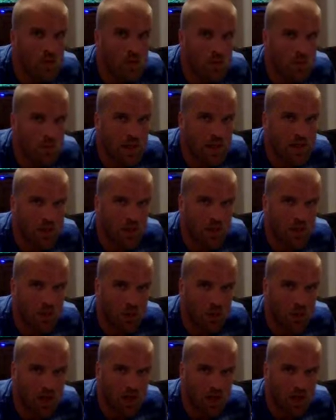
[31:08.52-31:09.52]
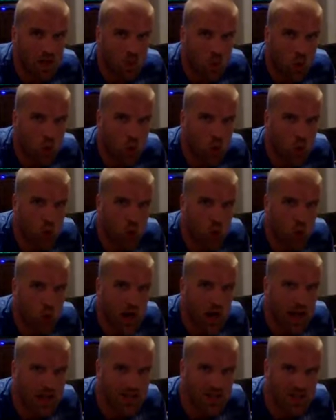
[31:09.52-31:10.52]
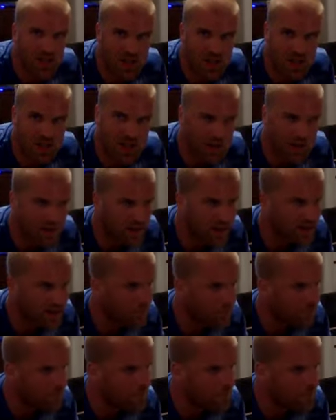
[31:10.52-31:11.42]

Make sure you're breathing. Oxygen's a good thing.